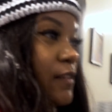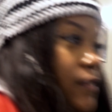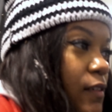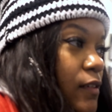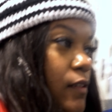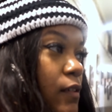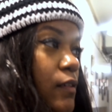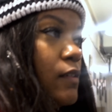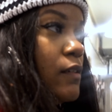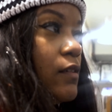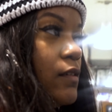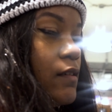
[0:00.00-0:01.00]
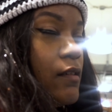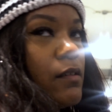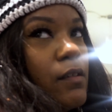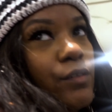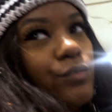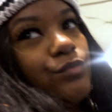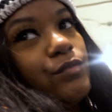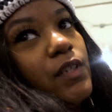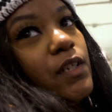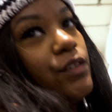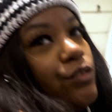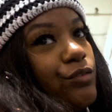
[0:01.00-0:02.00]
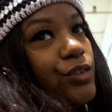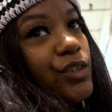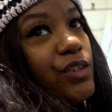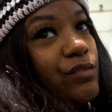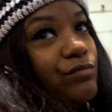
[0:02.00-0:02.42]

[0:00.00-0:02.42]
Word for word: He sent me 3. Oh, he in 3.